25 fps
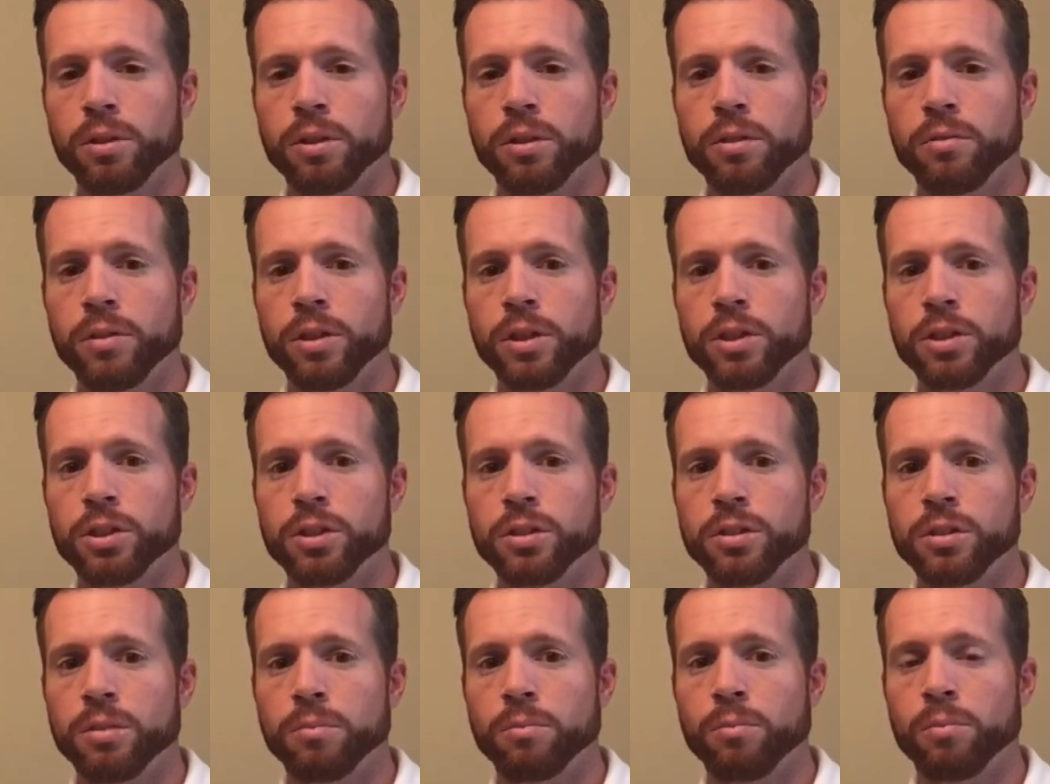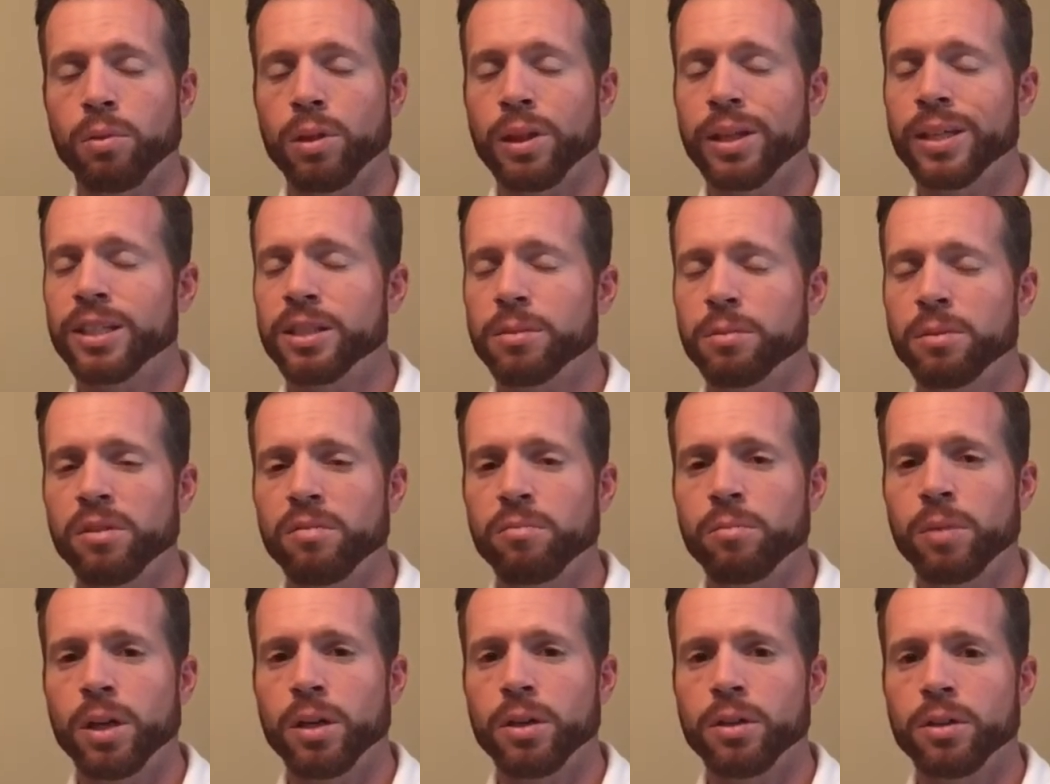renovations and placement
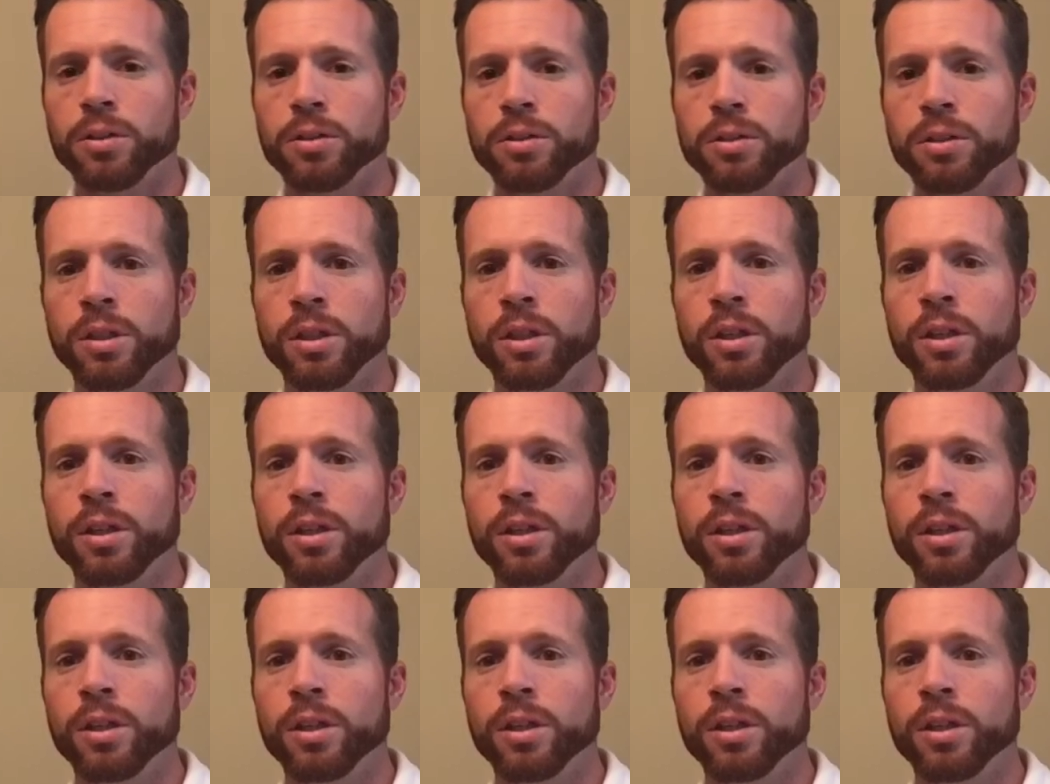of bunkers,